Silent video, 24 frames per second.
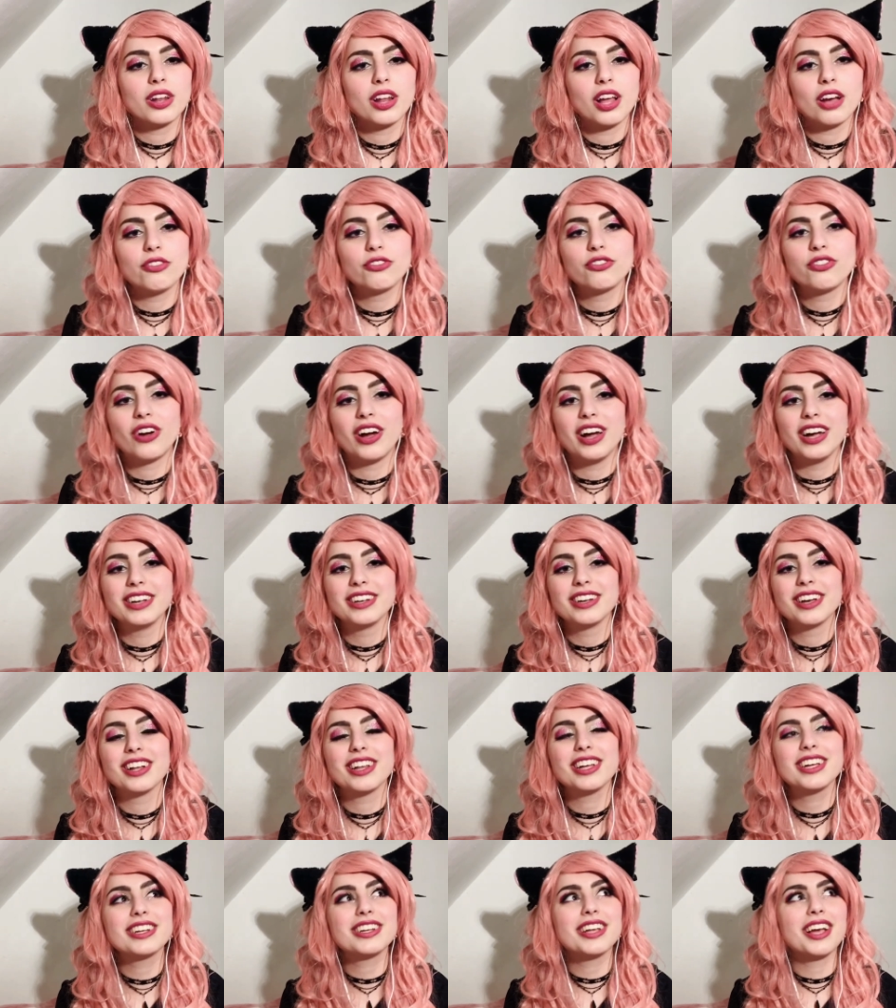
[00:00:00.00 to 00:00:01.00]
love
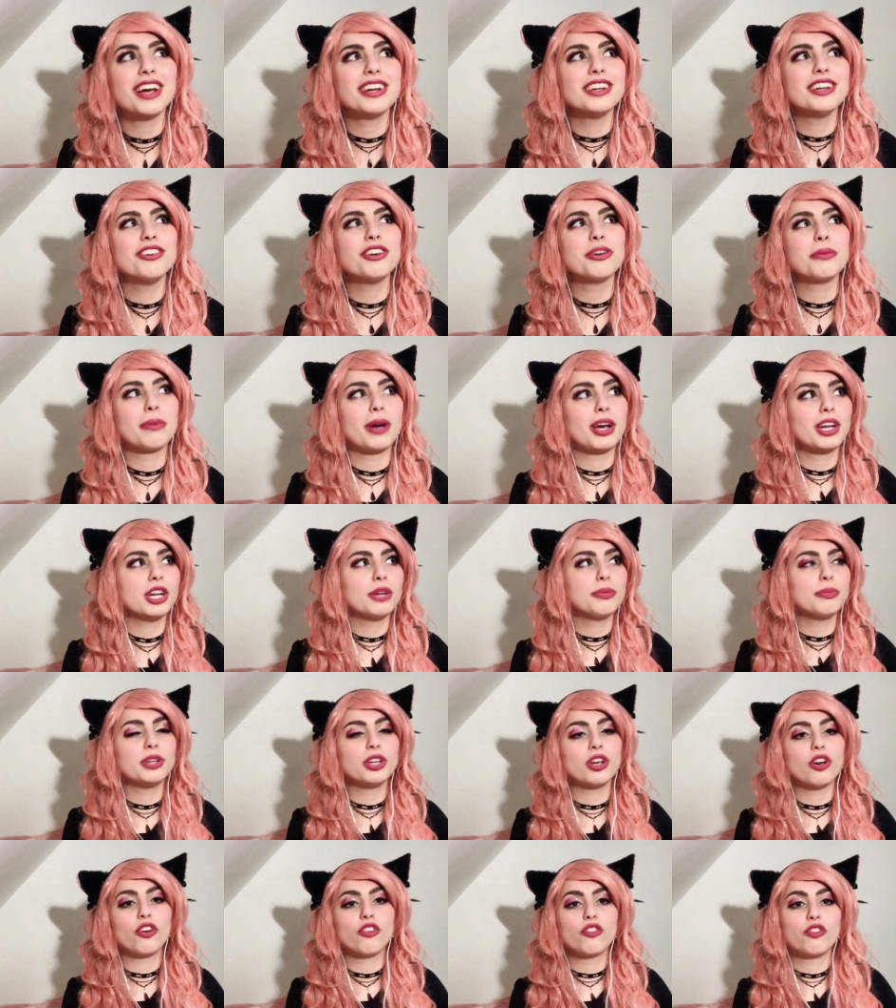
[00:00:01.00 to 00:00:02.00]
triangle. It kind of
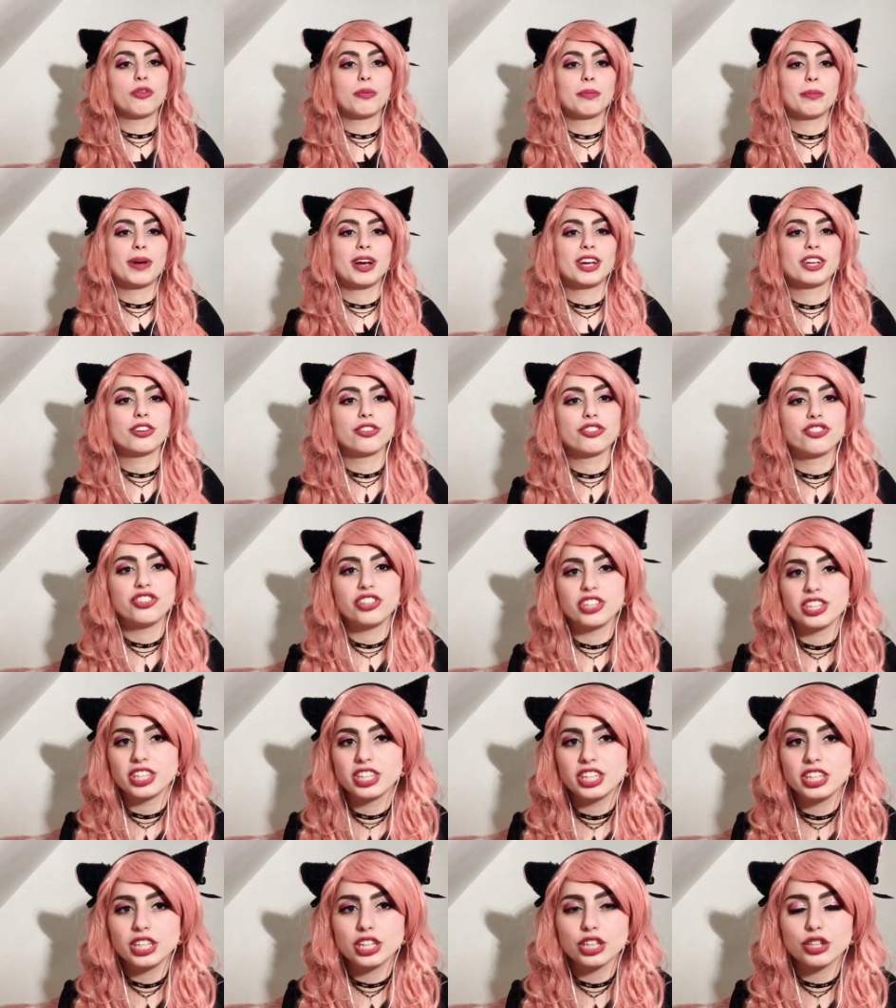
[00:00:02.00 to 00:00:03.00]
reminded me of Mayo
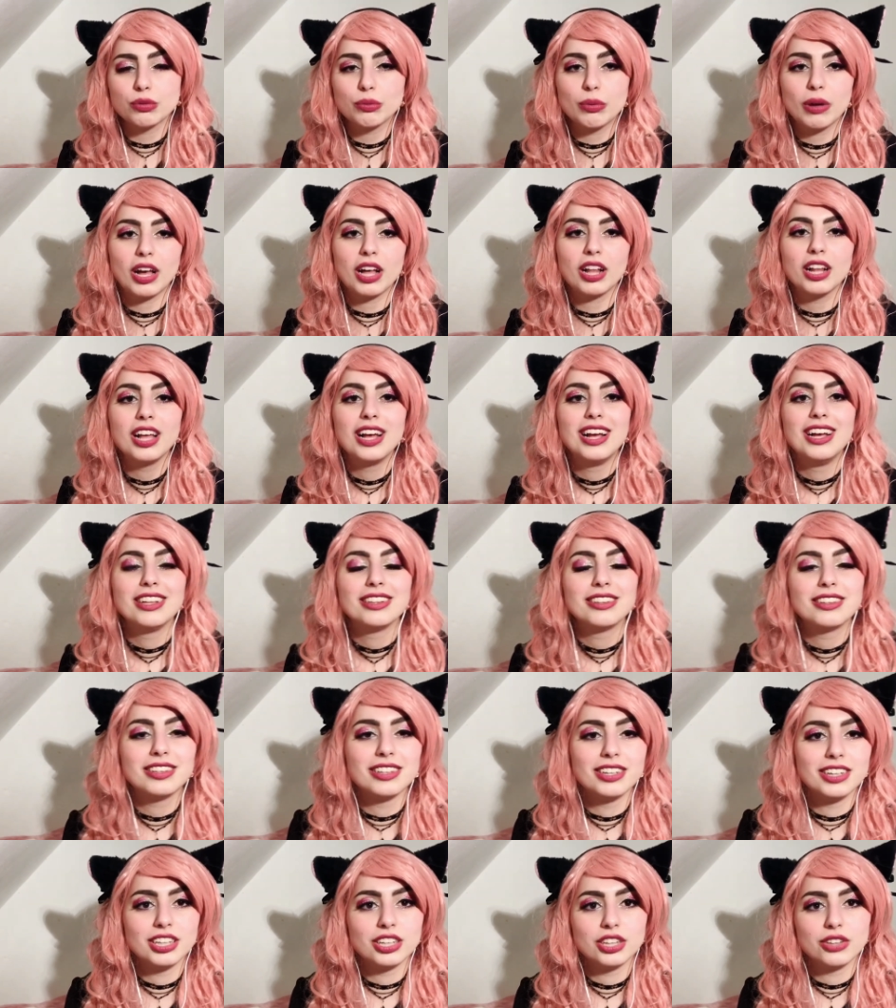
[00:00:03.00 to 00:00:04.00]
Chiki as well,
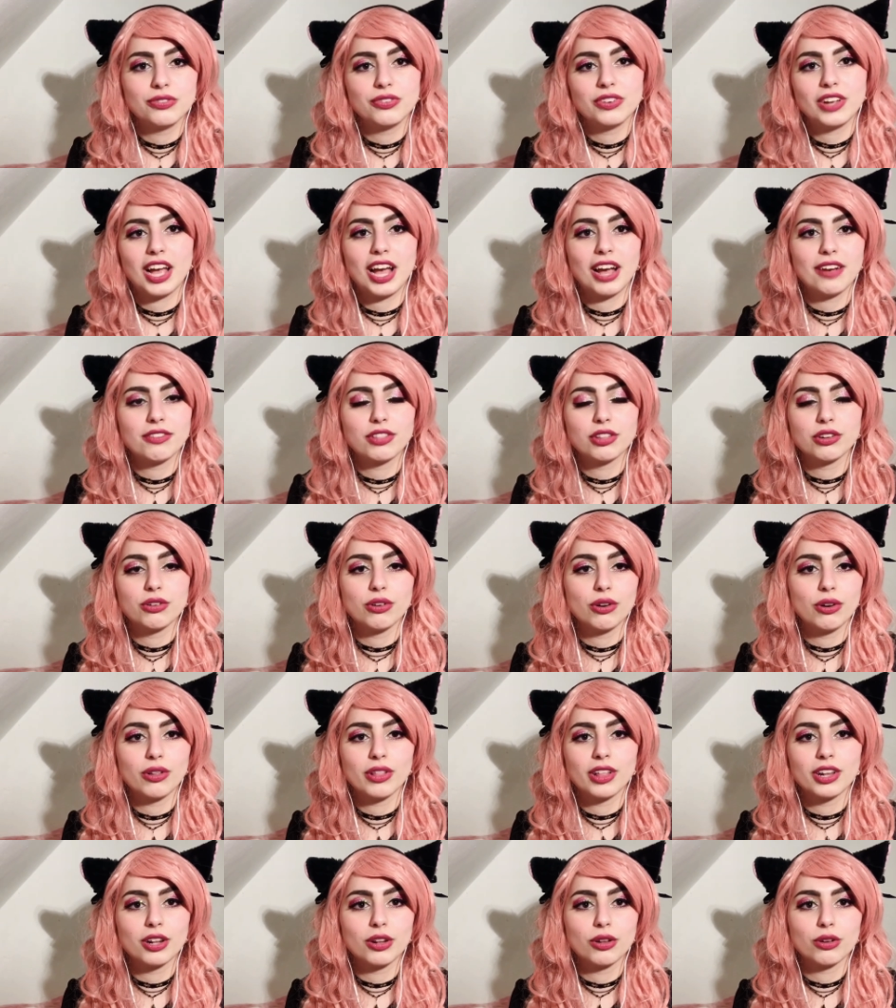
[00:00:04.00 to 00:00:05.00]
since we have the
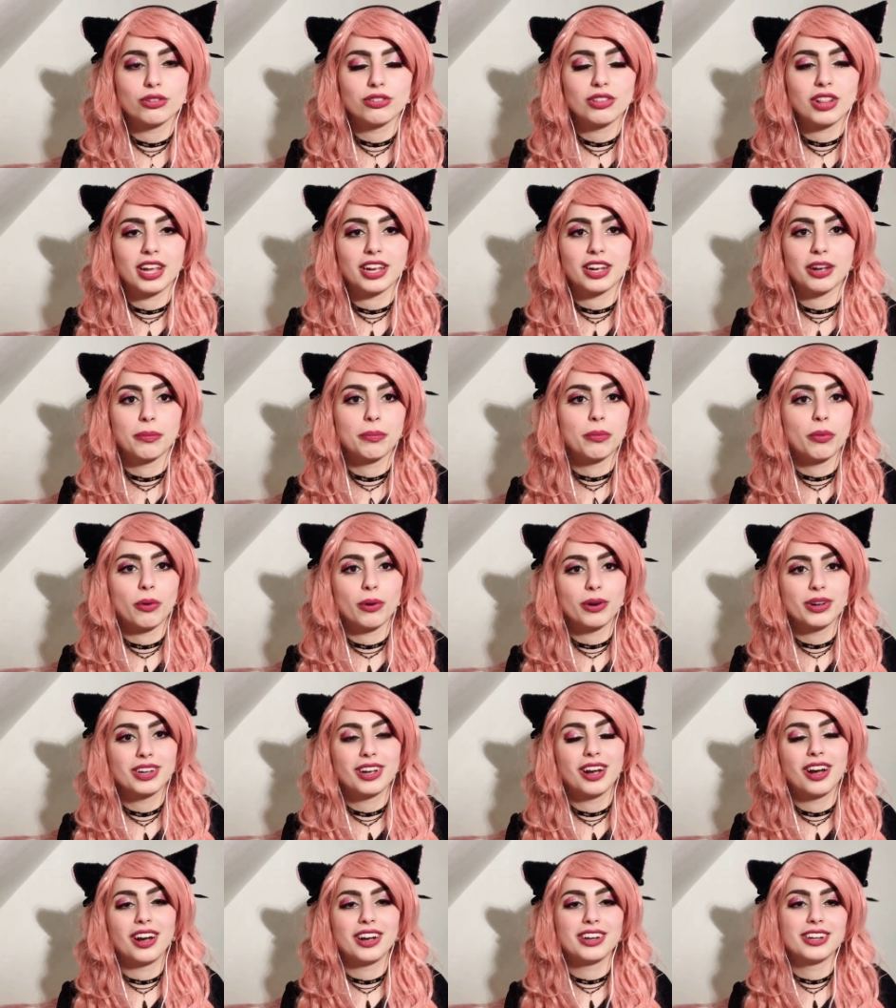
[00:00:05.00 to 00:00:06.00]
girl that looks like a
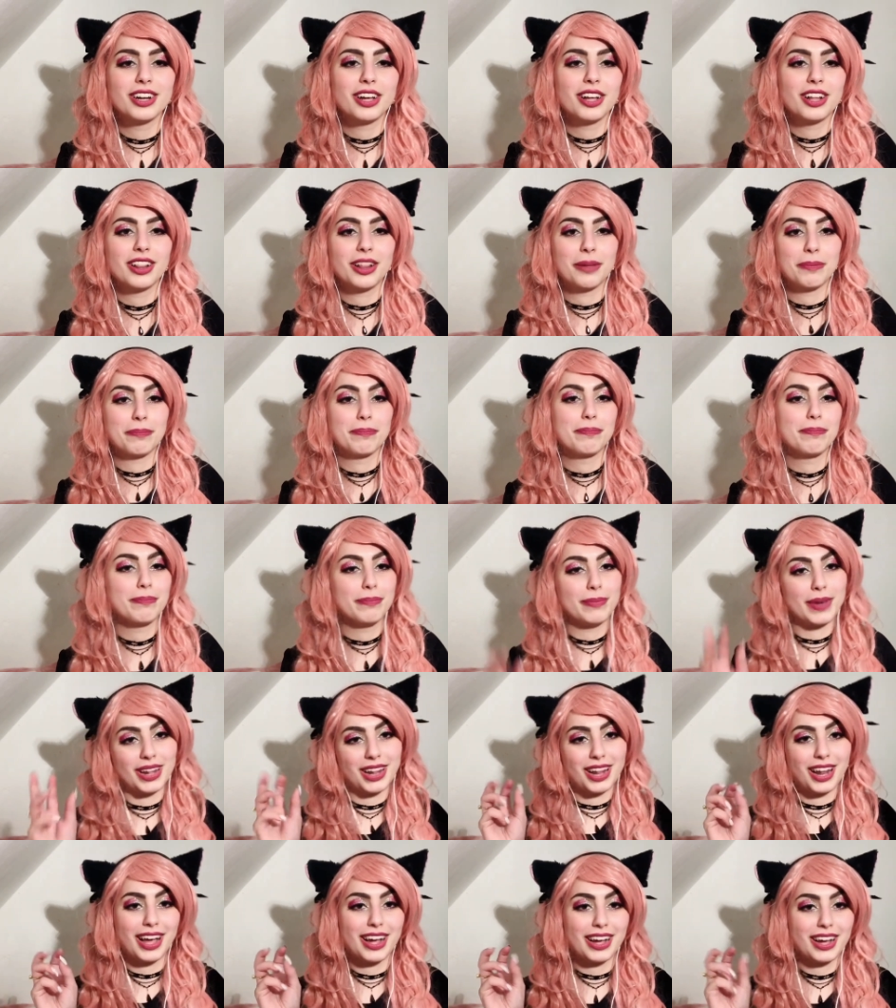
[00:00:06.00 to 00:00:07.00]
boy, kind of, the
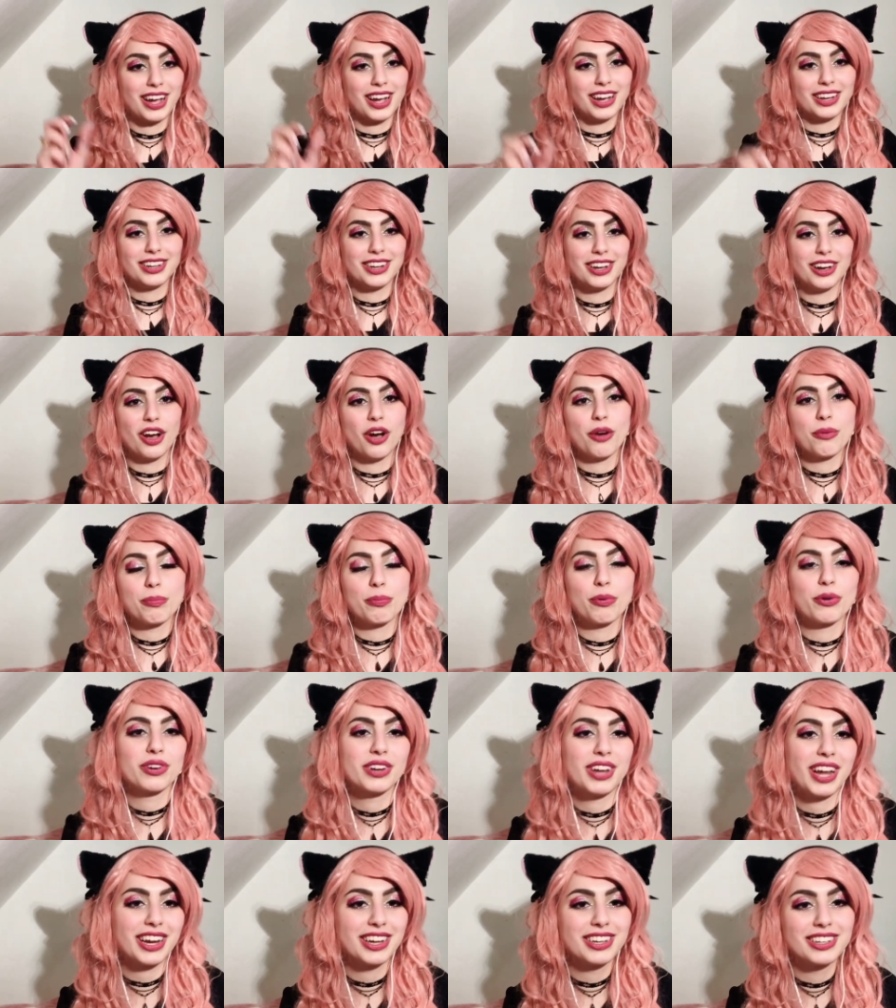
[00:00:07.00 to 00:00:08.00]
butler, kind of a
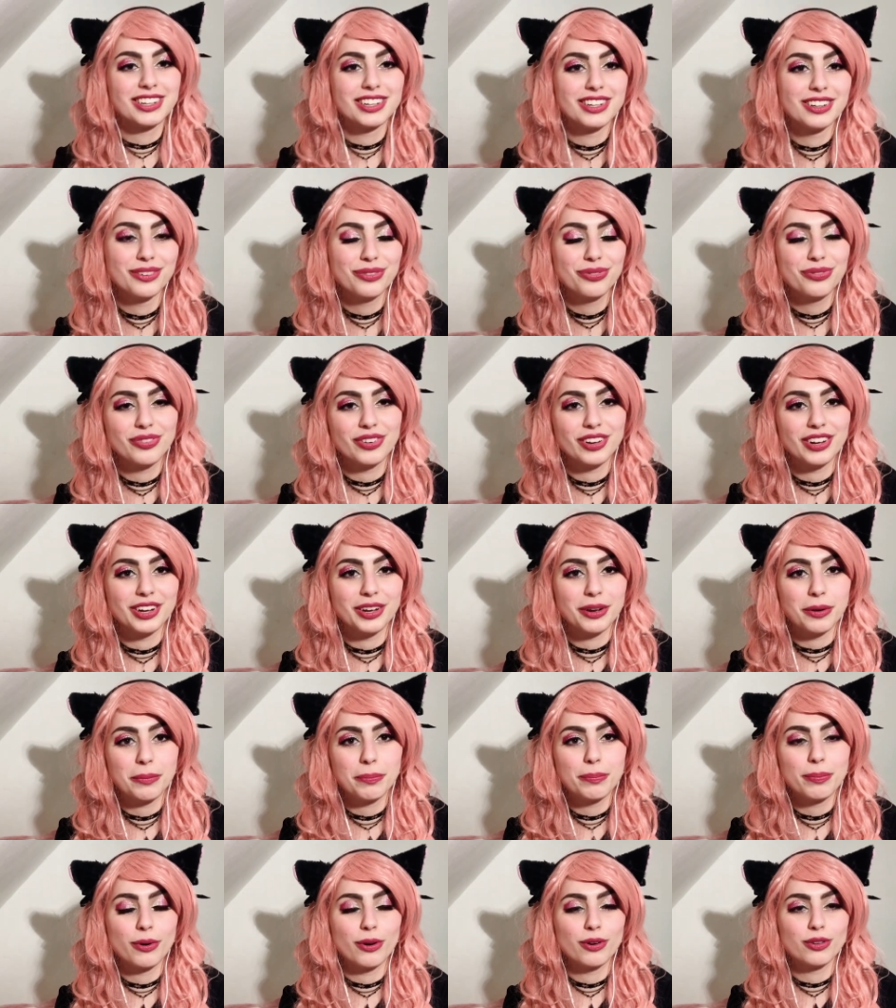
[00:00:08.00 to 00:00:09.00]
protective
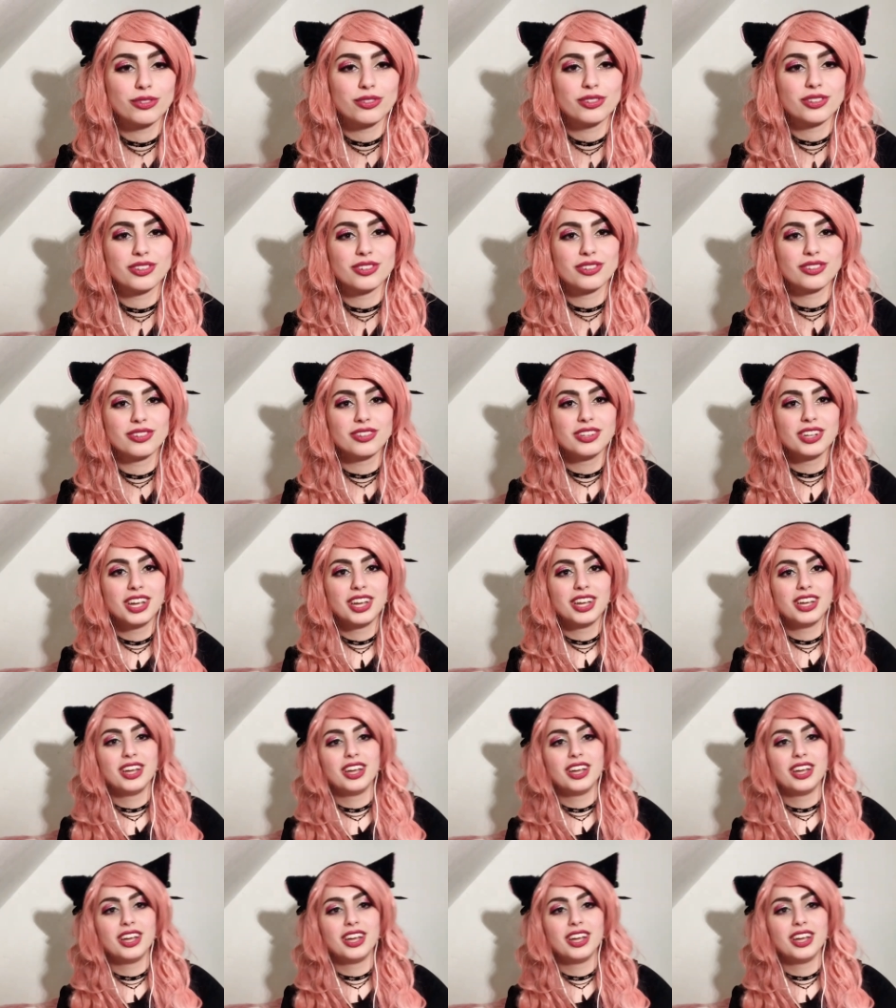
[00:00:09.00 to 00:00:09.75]
person